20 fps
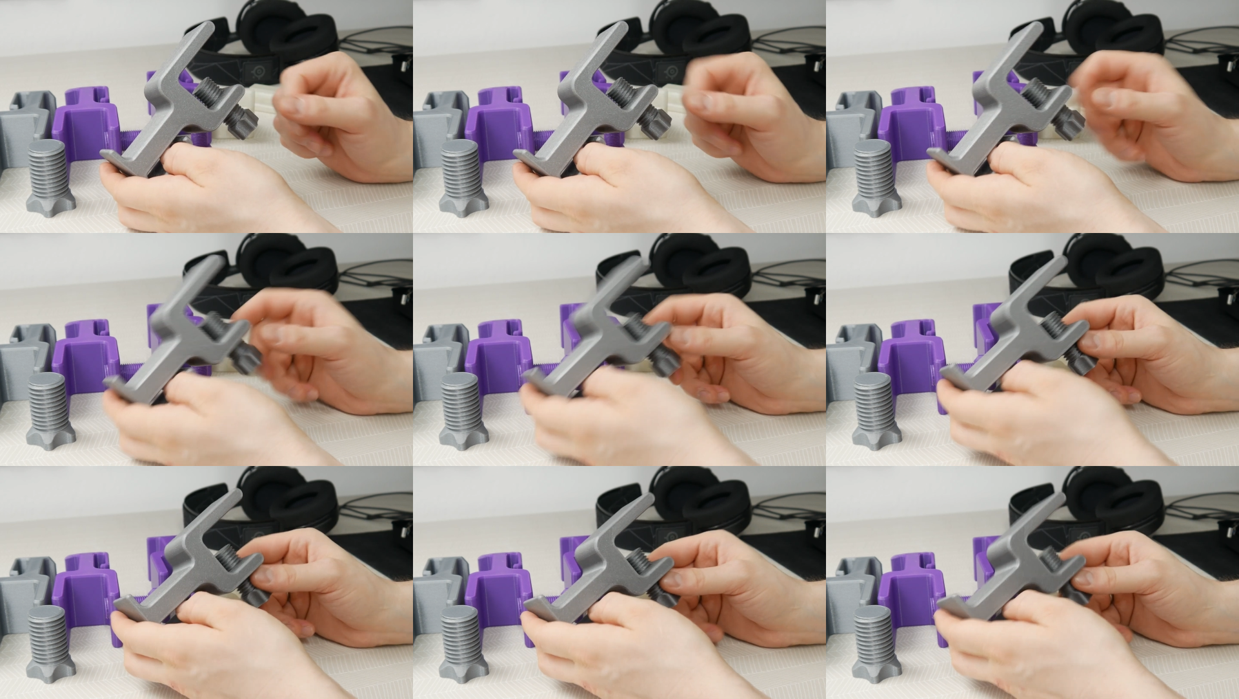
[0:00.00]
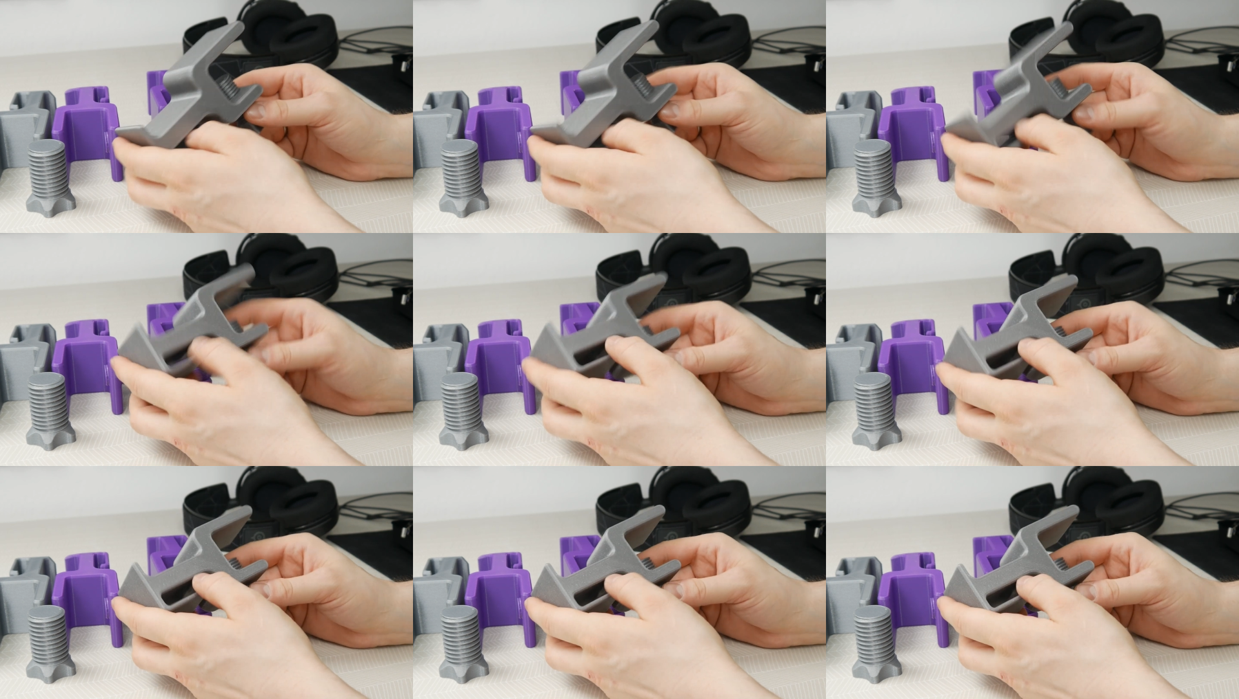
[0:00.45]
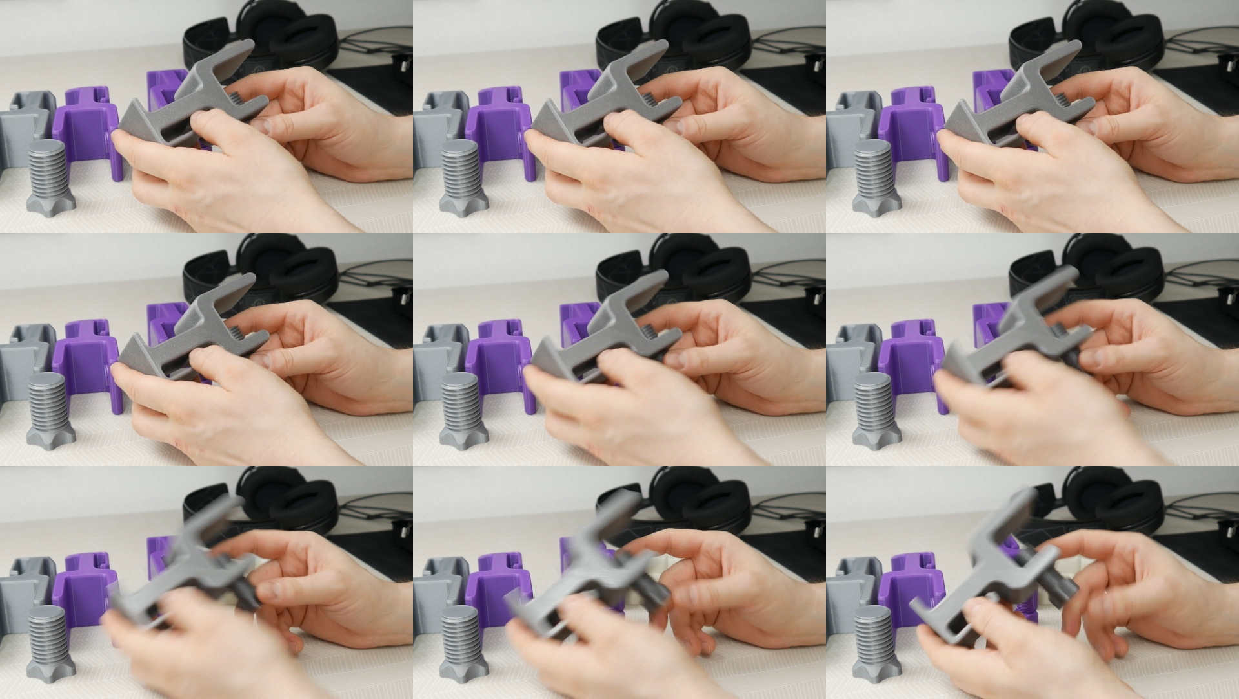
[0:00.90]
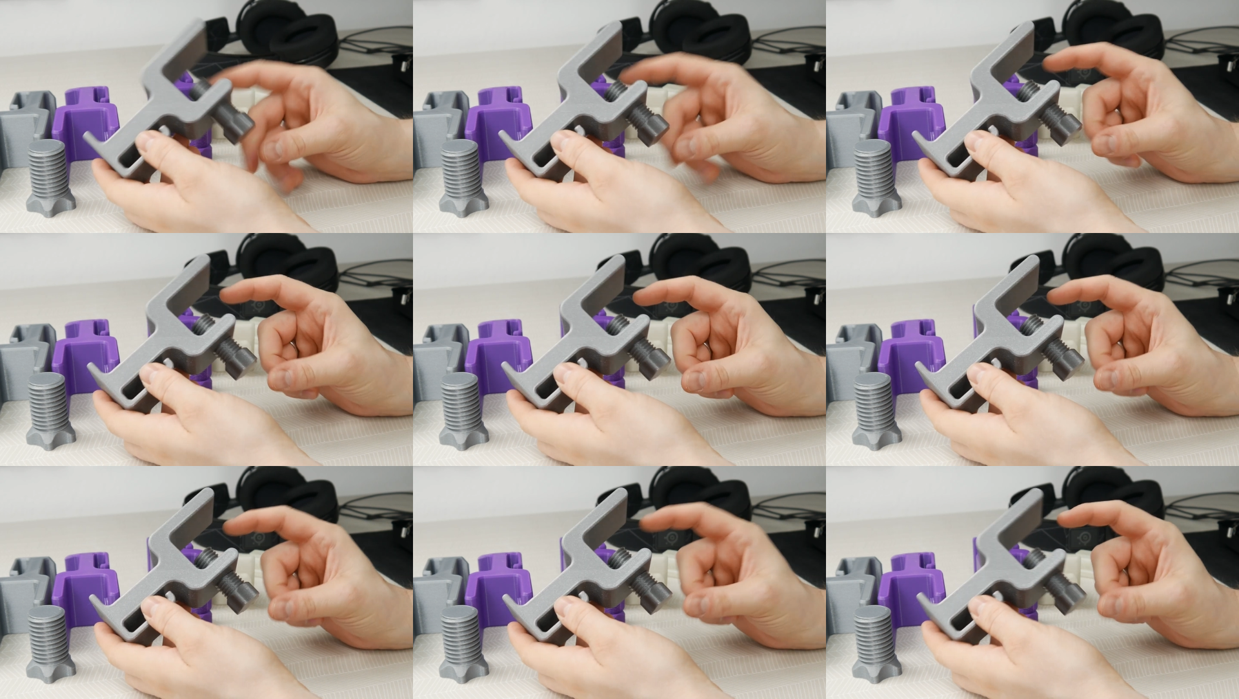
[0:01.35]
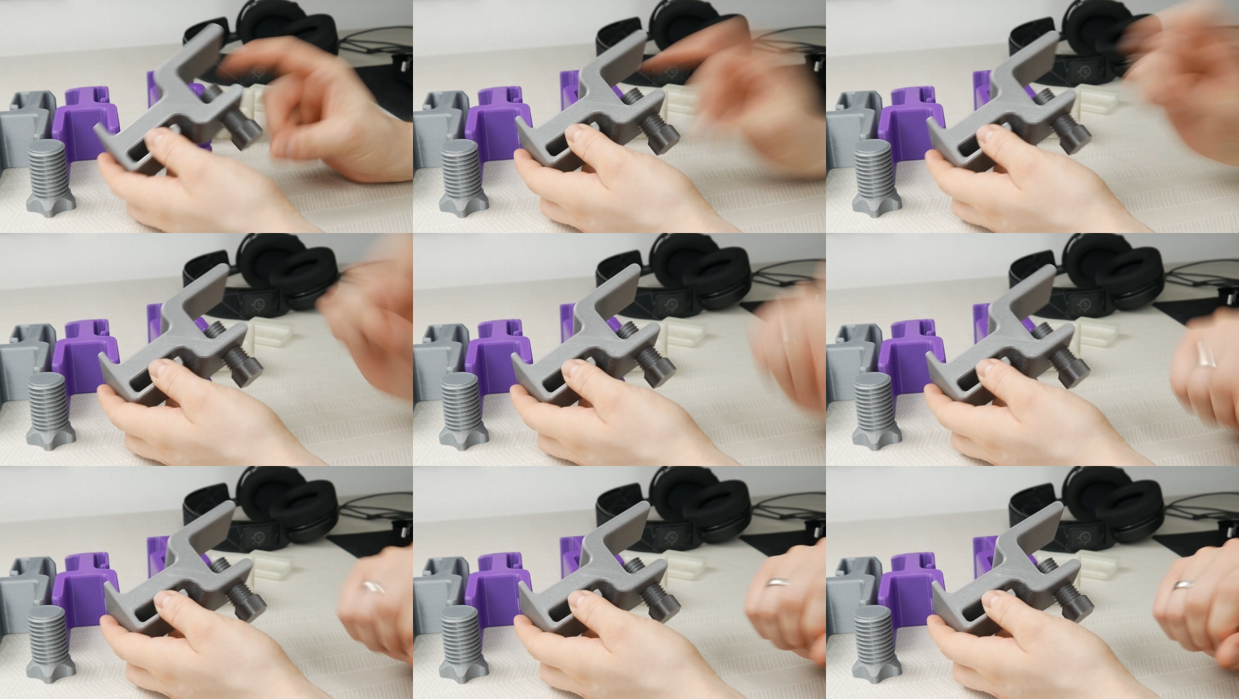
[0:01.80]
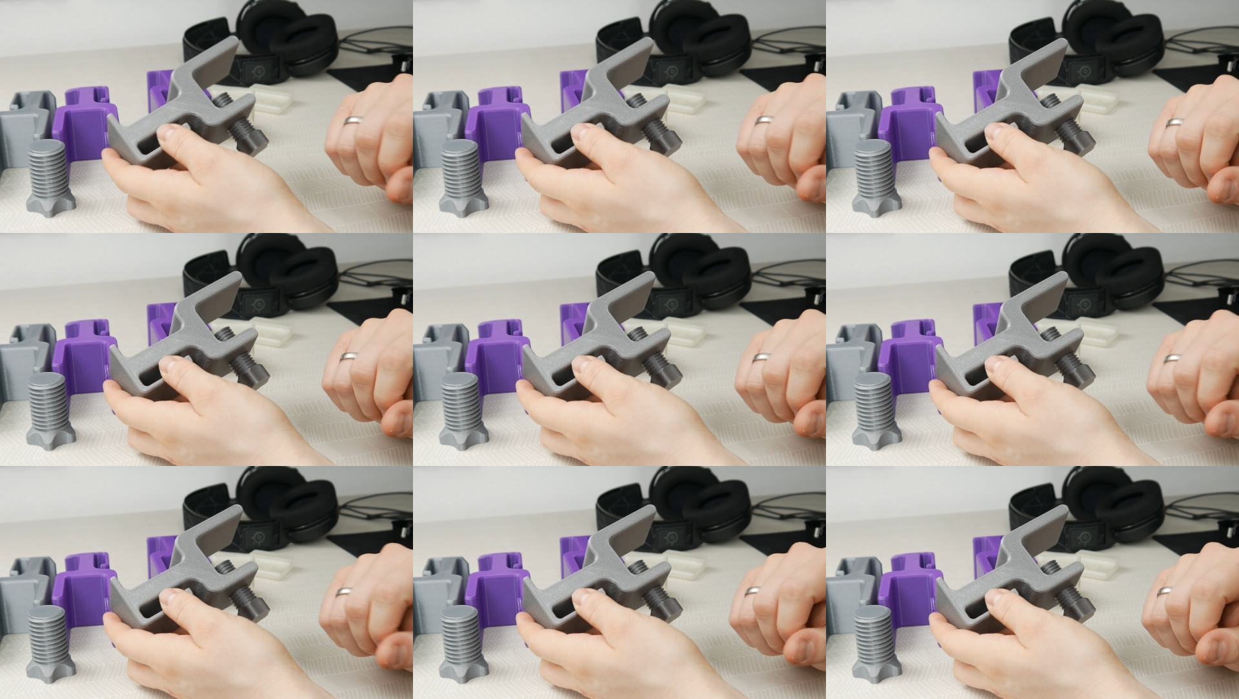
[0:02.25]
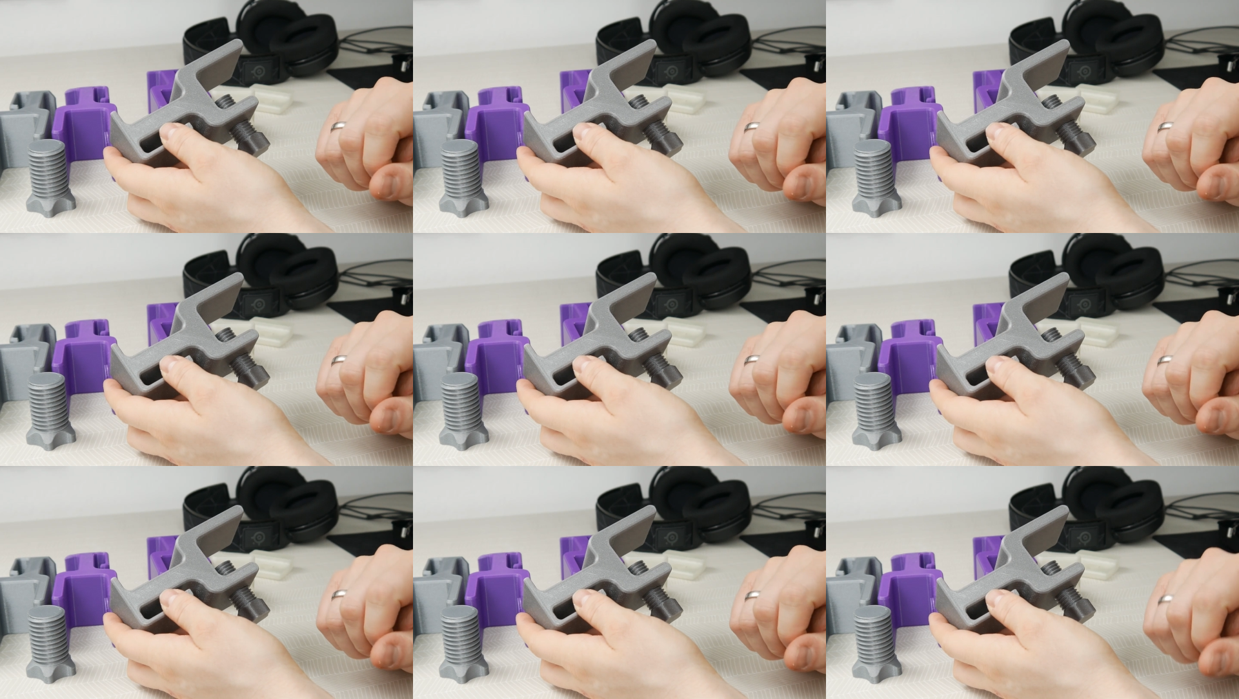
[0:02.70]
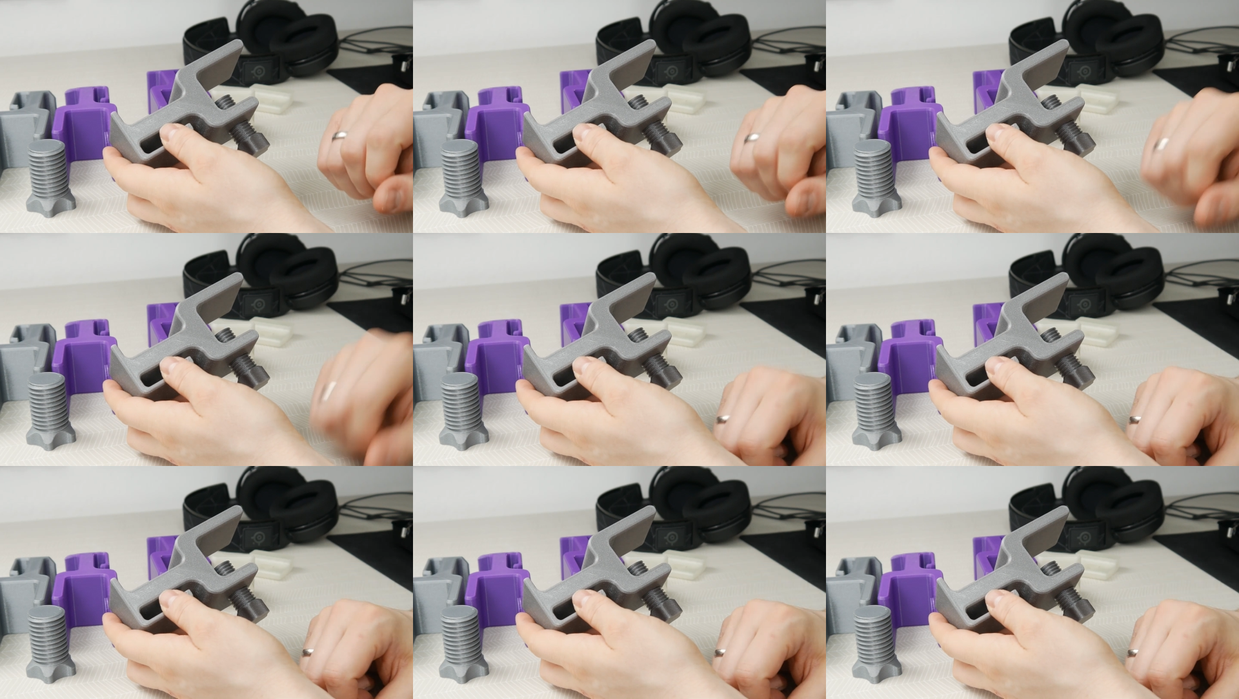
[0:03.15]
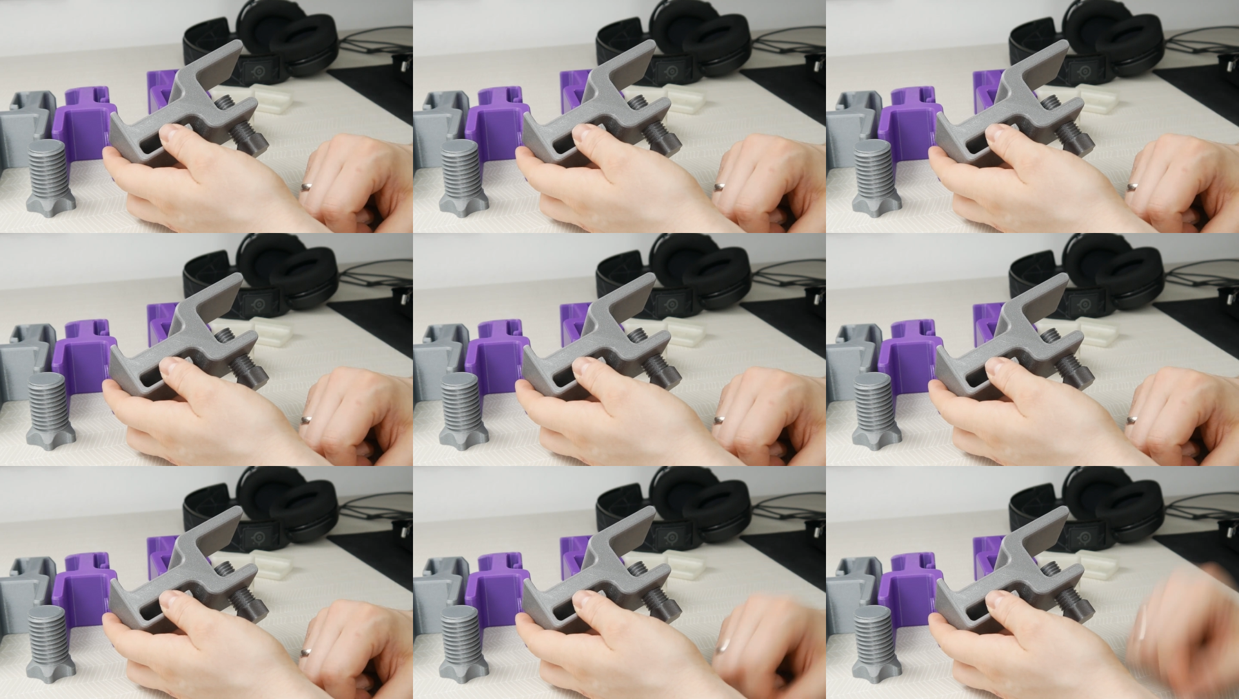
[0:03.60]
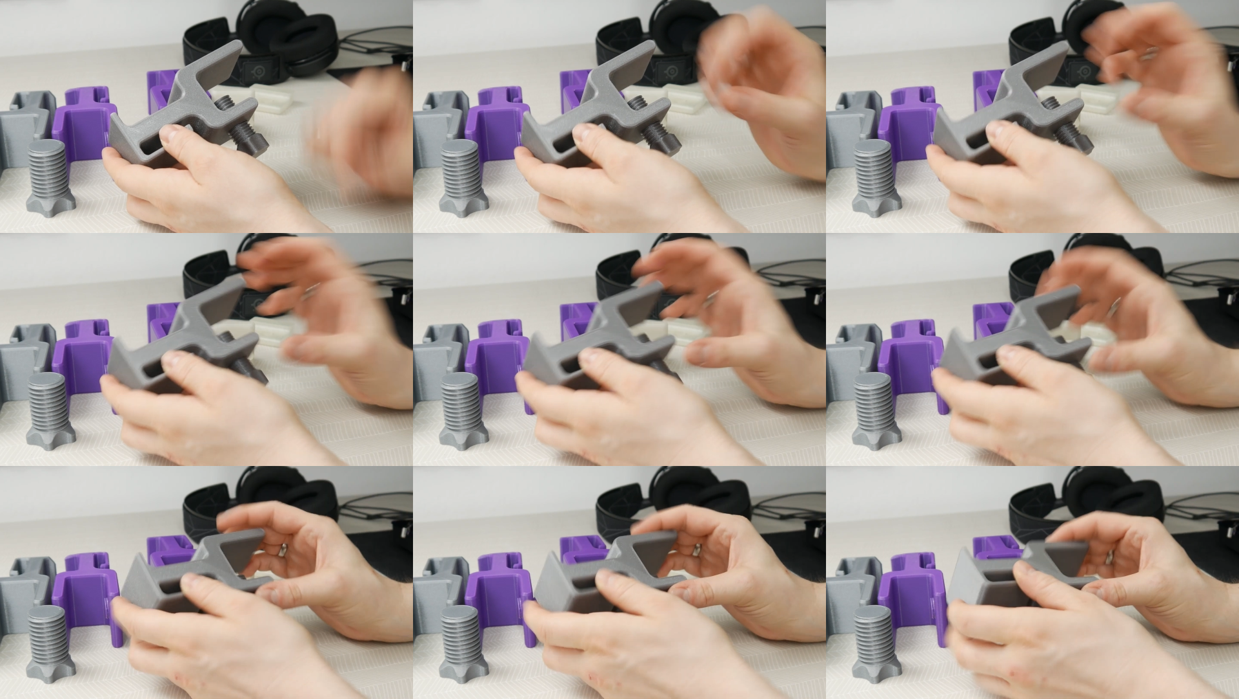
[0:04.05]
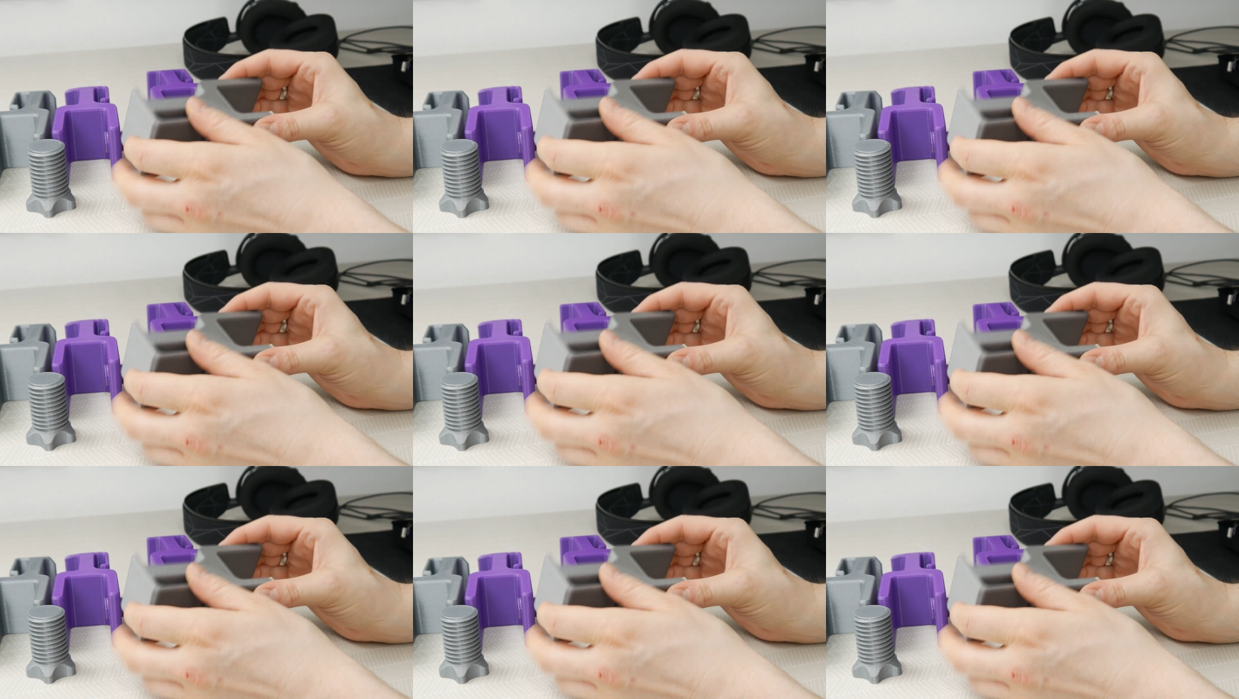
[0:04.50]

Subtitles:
(no speaker visible)